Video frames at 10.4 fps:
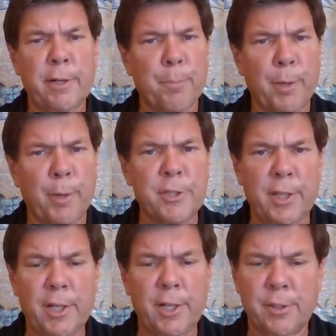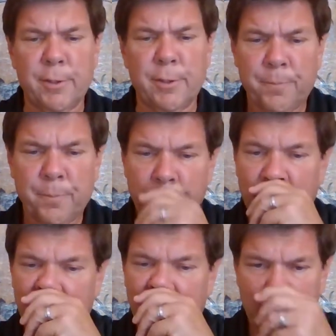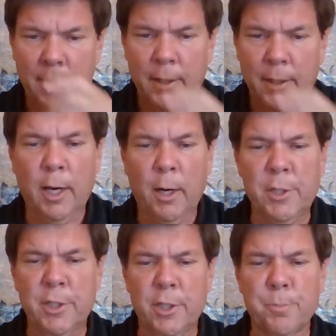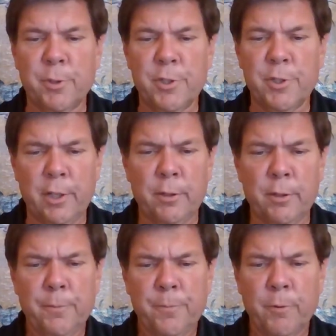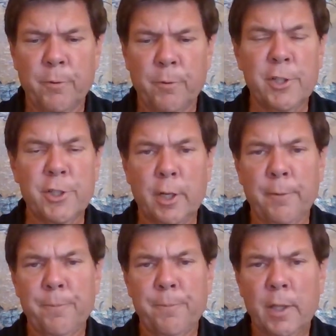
of the BRICS nation, uh, which is Brazil, Russia,